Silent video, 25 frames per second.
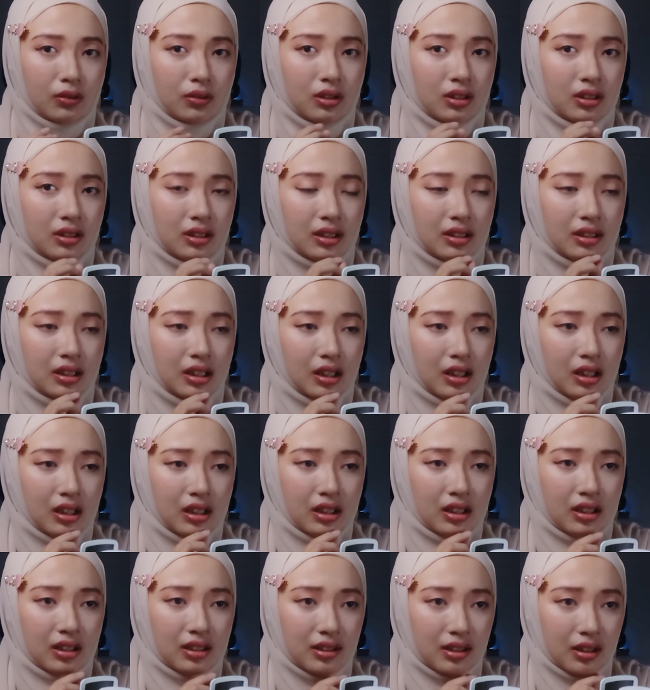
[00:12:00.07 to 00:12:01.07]
waktu. Is that
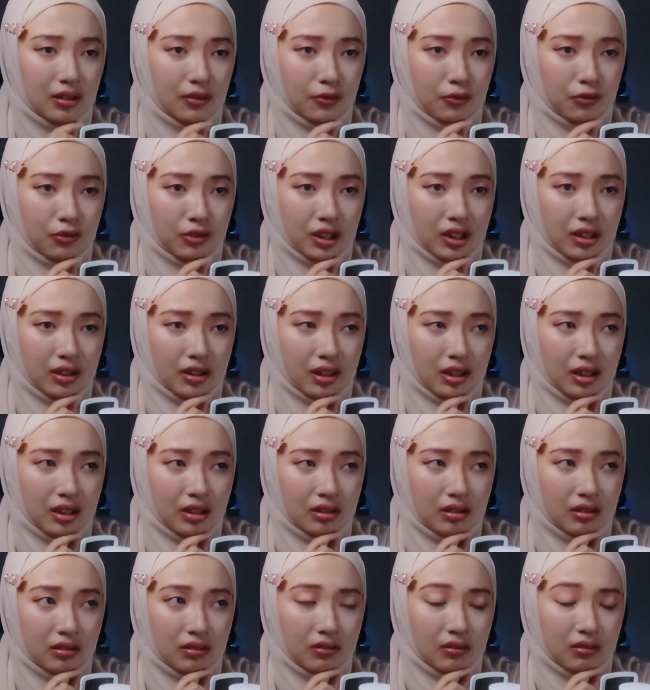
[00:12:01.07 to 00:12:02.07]
he's afraid
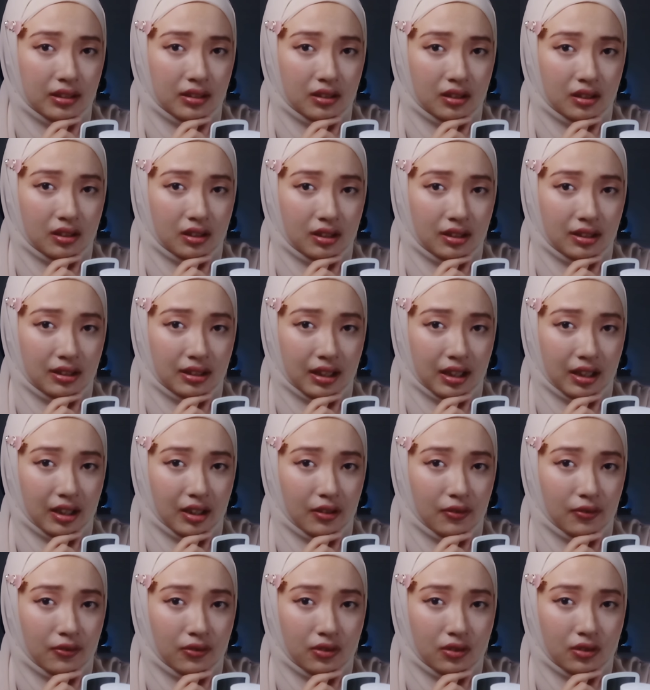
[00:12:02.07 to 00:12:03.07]
that isn't gonna
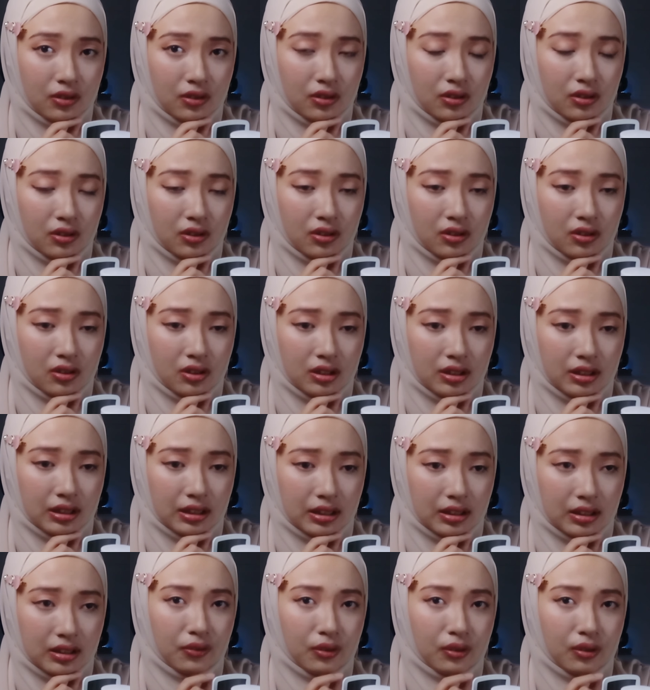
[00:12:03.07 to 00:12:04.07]
die first
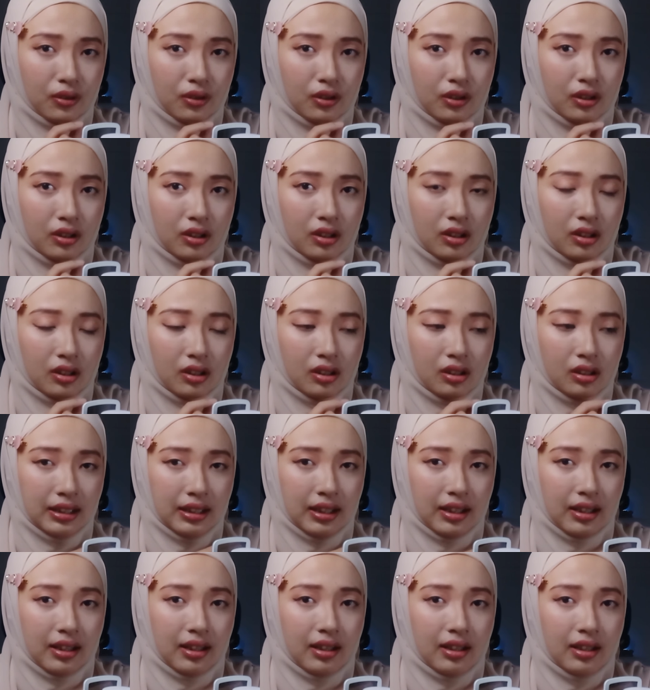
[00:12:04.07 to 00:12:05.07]
before he
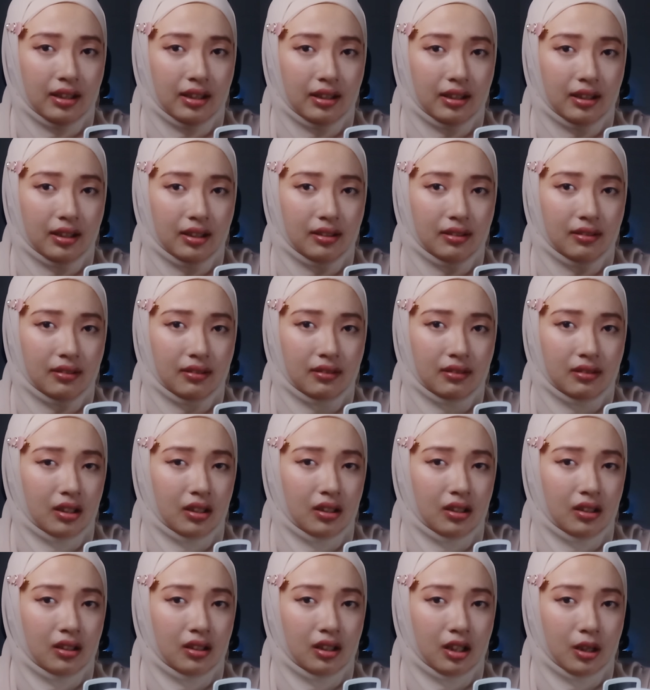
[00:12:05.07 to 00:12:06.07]
can
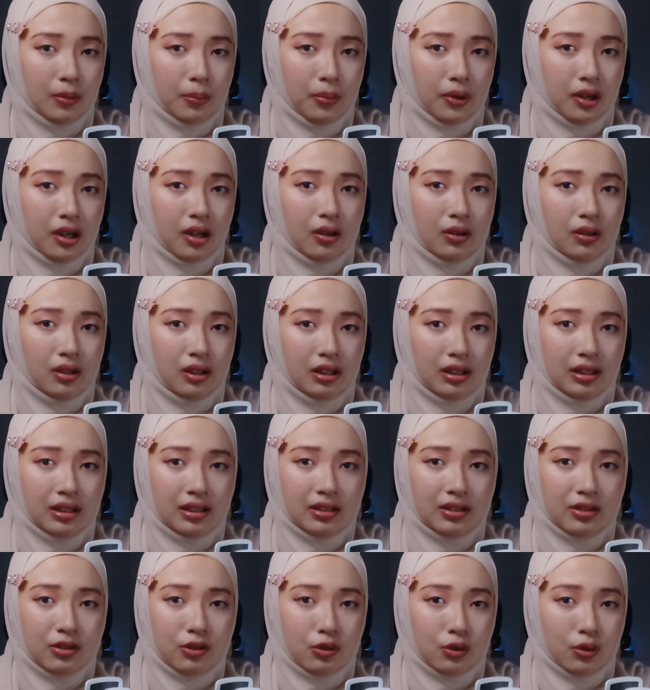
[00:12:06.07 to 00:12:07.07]
tell about
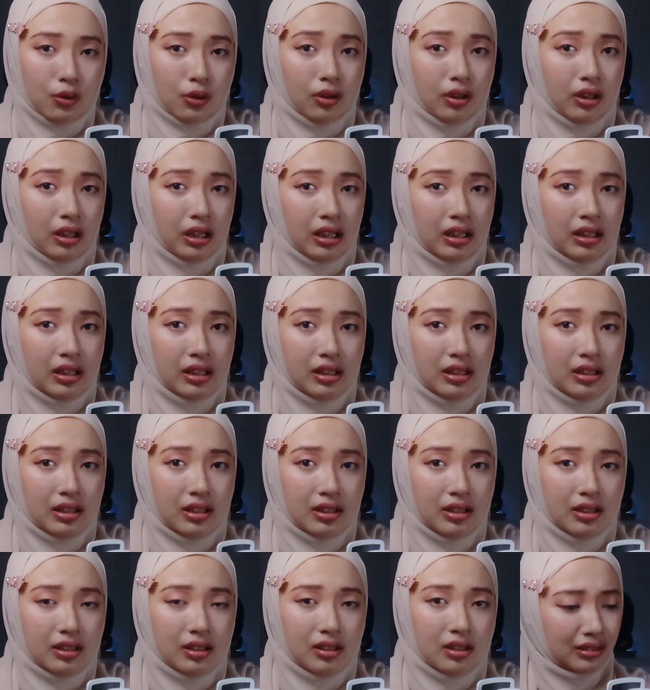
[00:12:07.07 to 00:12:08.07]
his
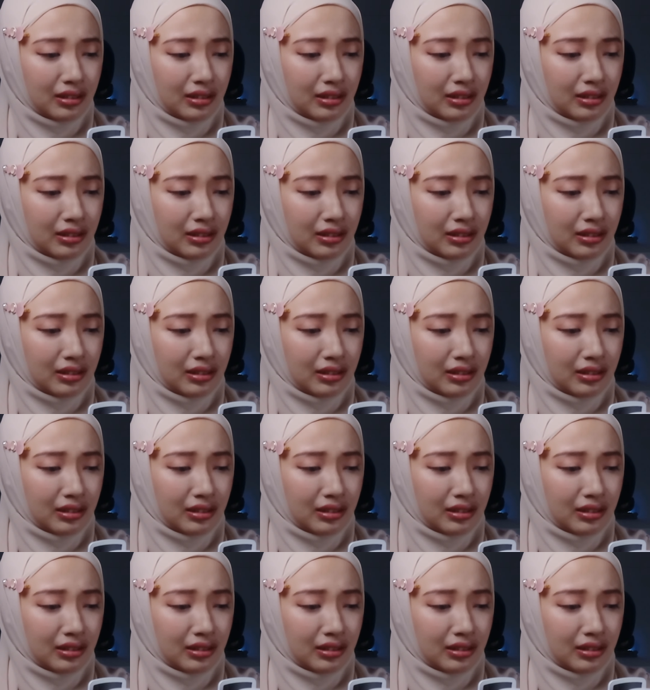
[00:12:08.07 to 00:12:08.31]
journeys.